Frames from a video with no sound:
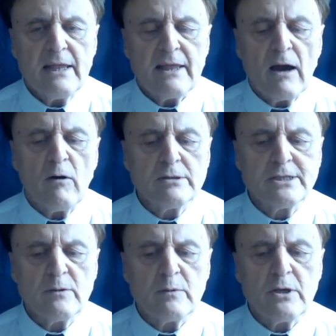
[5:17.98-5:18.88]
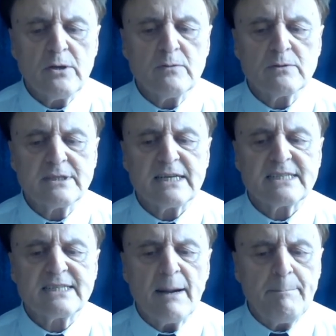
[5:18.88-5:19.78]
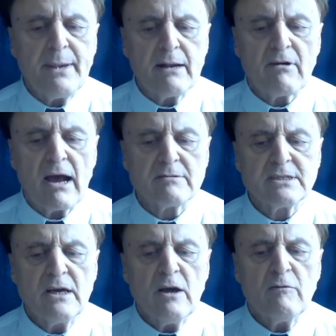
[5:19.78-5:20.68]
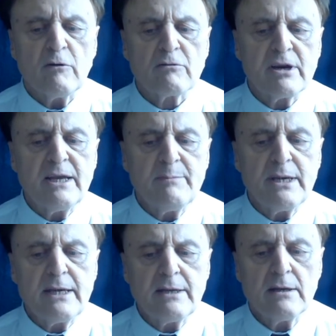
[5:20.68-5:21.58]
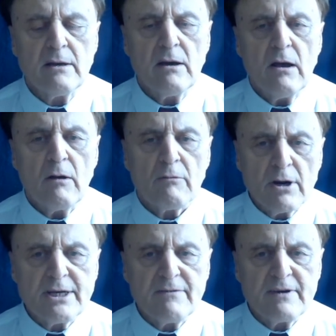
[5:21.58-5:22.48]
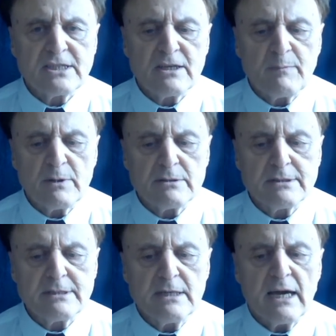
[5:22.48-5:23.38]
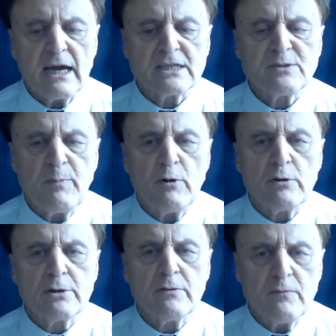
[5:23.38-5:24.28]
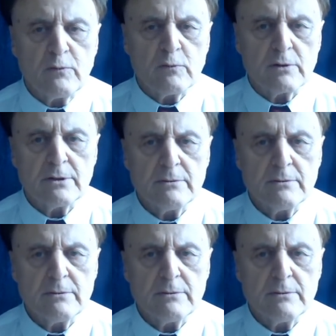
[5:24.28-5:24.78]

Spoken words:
they are also used as dumping grounds for green meat, rotten vegetables, and spoiled food.